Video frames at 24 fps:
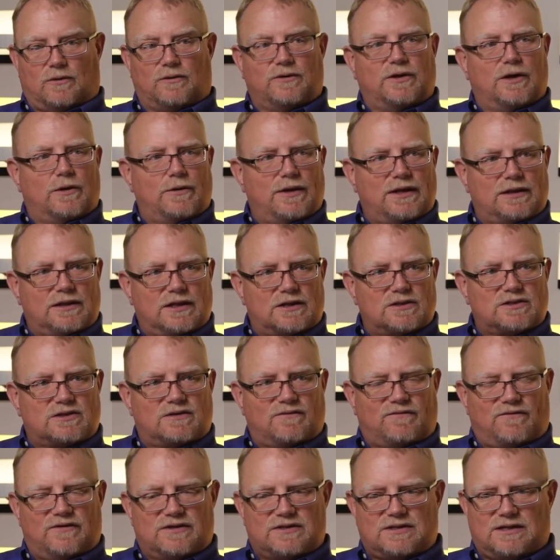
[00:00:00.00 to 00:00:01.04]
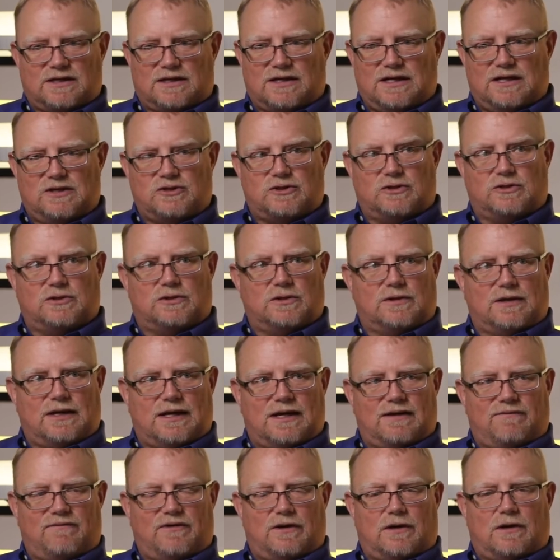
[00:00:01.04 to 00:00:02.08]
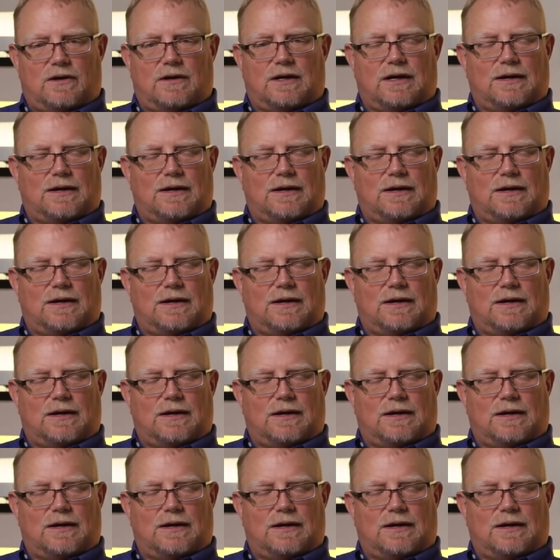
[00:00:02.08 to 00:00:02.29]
Knowing their sophistication. Do they have yard